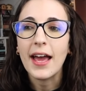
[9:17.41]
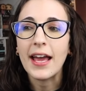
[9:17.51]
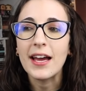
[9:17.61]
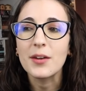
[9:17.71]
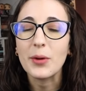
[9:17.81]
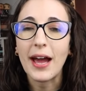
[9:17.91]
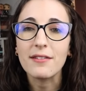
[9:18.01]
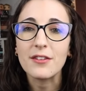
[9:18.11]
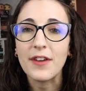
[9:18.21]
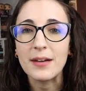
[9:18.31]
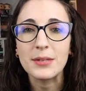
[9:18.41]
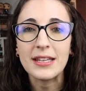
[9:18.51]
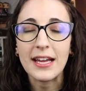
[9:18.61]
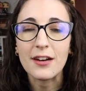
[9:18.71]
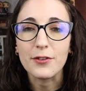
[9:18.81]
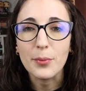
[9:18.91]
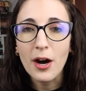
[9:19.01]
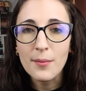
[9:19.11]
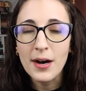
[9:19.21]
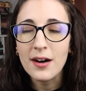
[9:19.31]
and we have the family there for
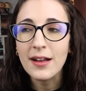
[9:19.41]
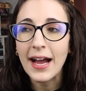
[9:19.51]
Palmol.